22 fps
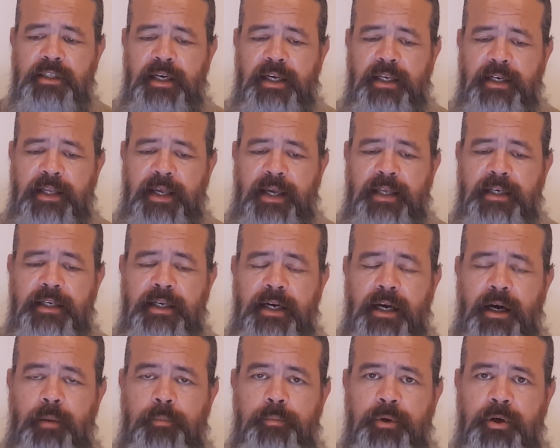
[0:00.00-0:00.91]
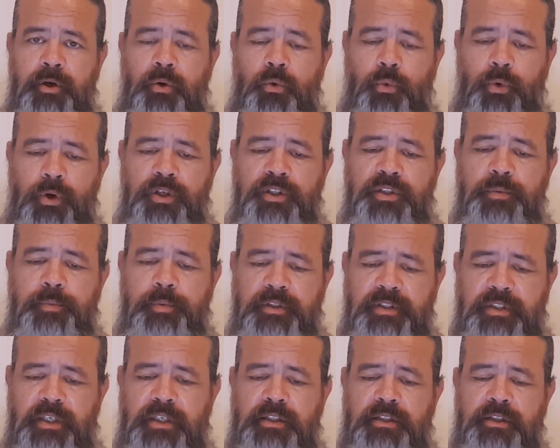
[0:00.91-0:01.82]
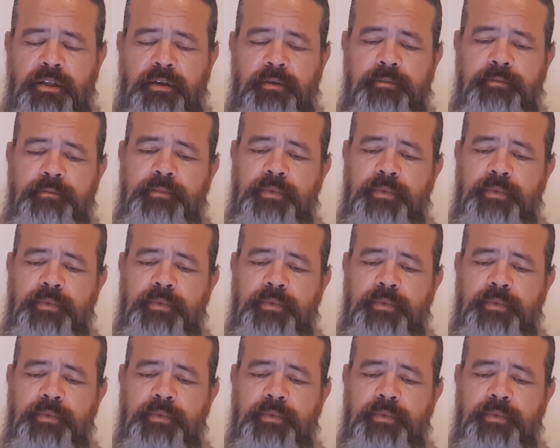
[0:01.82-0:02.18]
and ending up in a worse position.